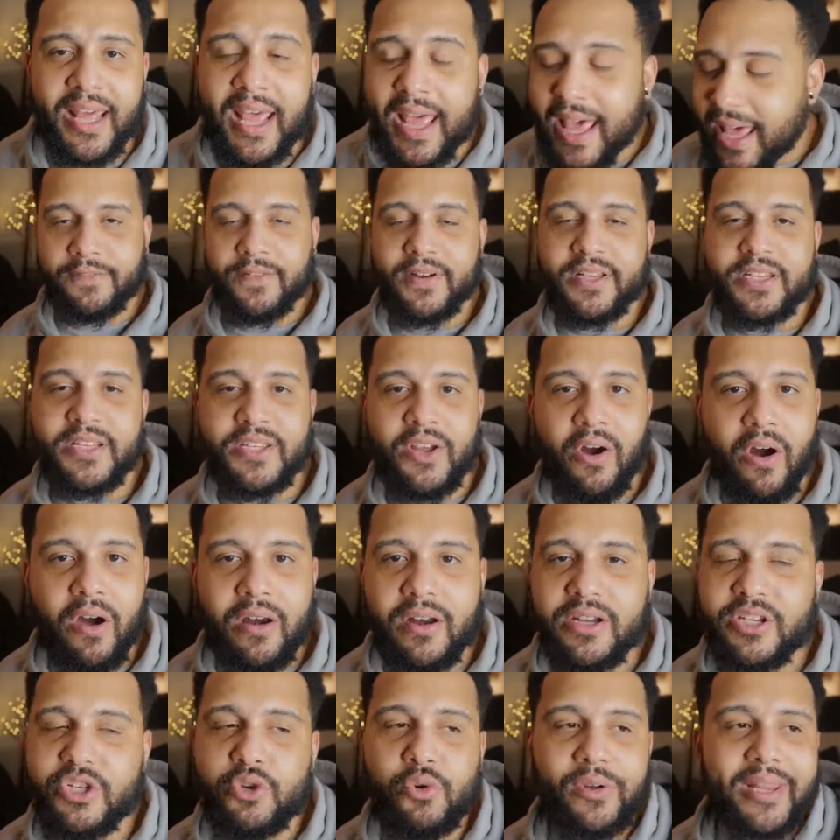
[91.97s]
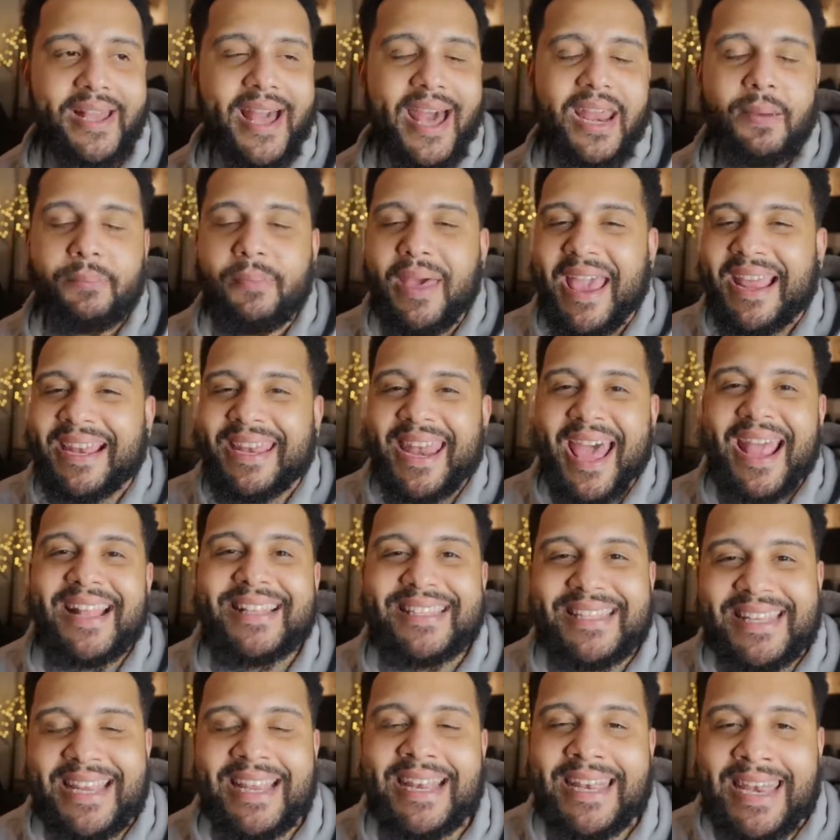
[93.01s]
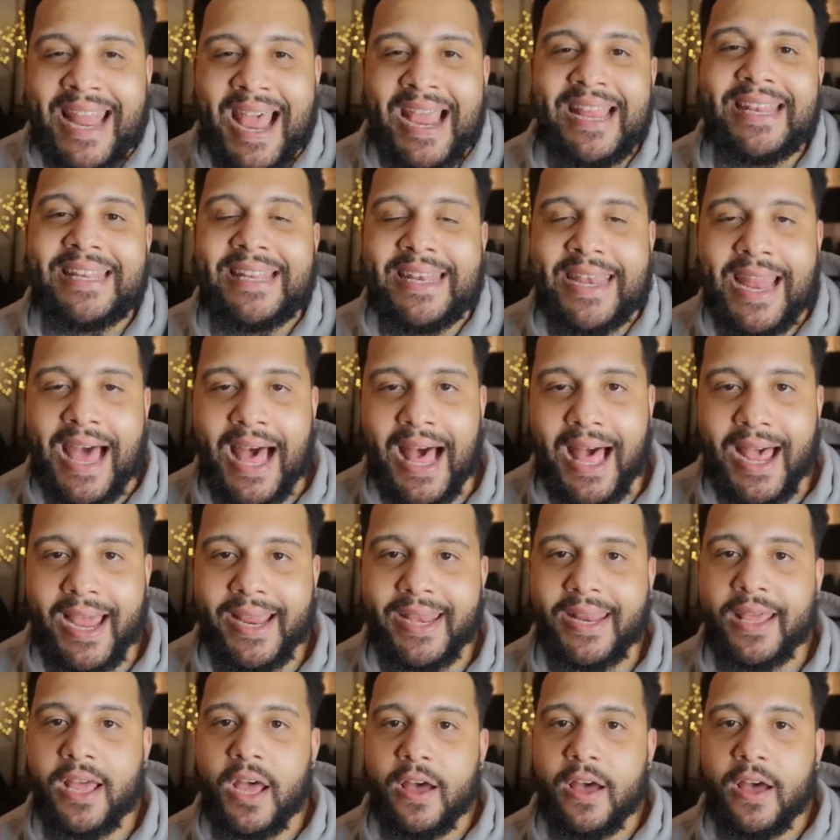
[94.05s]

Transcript: For starters, you only got to pay $19.99